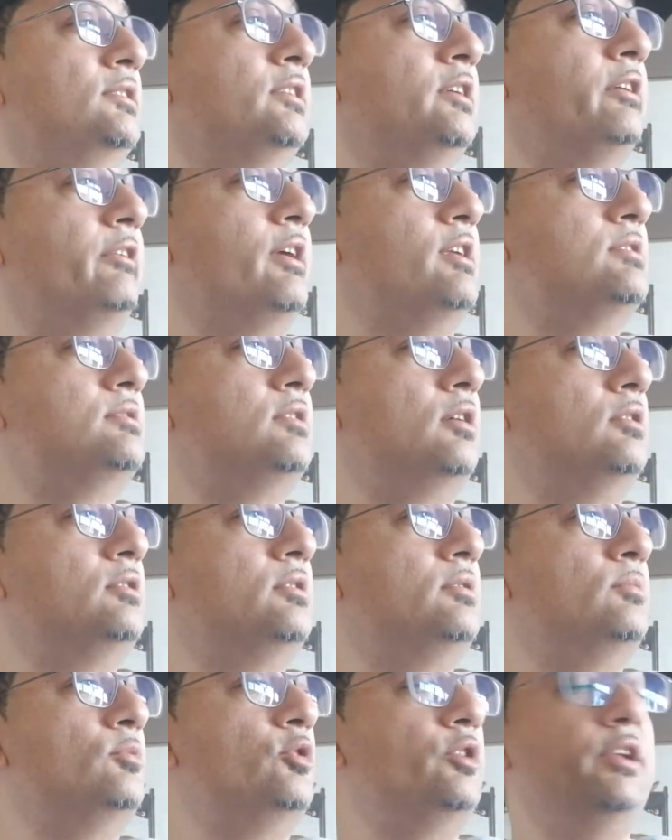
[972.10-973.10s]
great start to
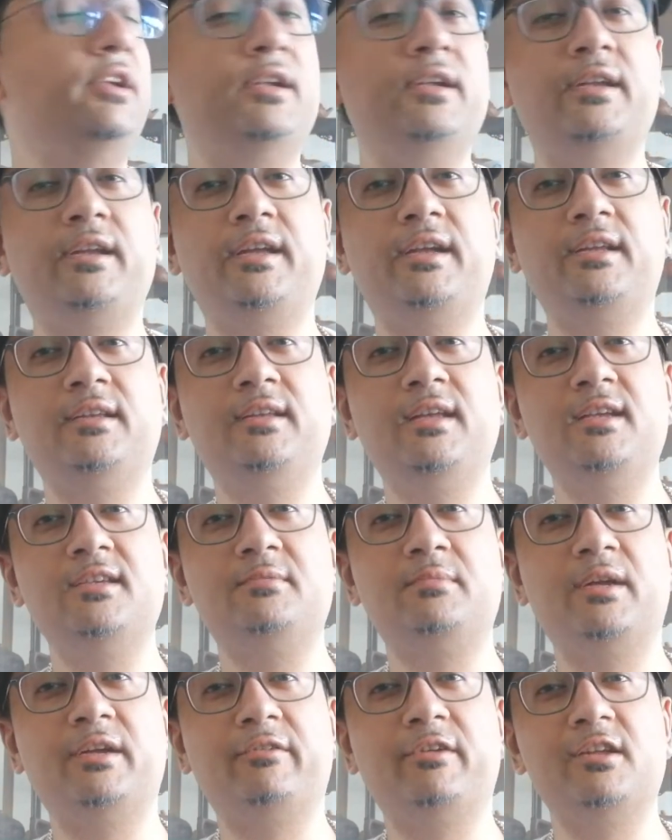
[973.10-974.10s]
the morning, and I can
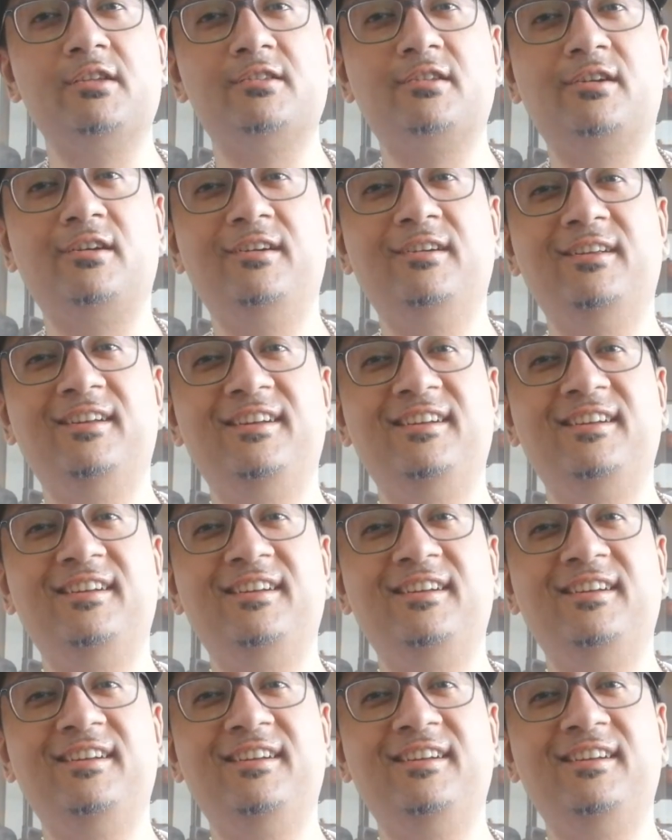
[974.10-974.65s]
taste my great start.